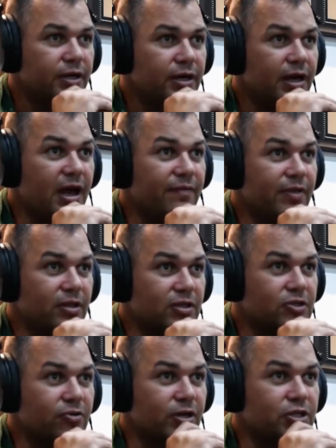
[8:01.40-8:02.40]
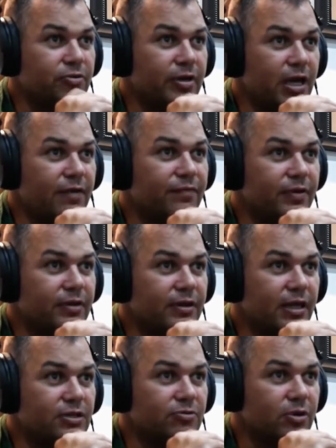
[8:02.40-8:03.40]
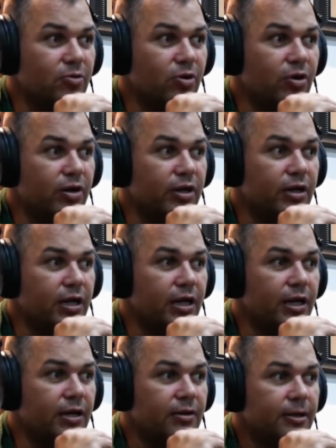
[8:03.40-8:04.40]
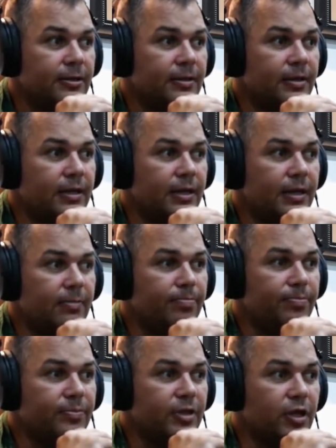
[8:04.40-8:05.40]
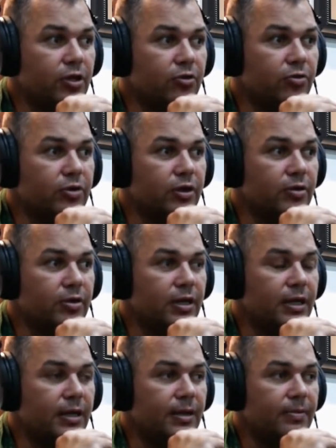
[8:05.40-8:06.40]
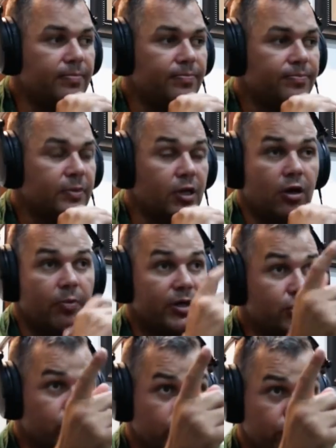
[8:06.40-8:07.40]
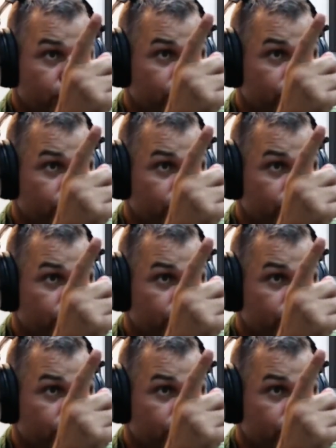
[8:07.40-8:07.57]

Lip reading: have that discretionary effort that's required. And you know, you look at I went to Google